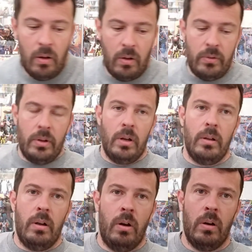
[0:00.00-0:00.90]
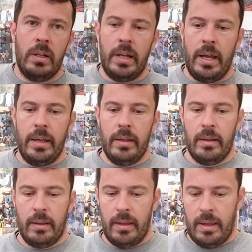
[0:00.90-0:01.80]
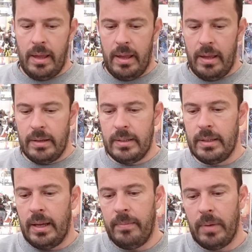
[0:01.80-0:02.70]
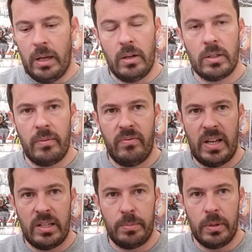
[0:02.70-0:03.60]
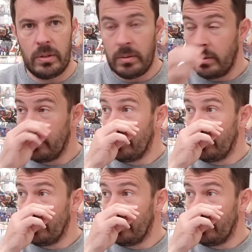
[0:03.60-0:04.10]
on holiday, and I looked up Facebook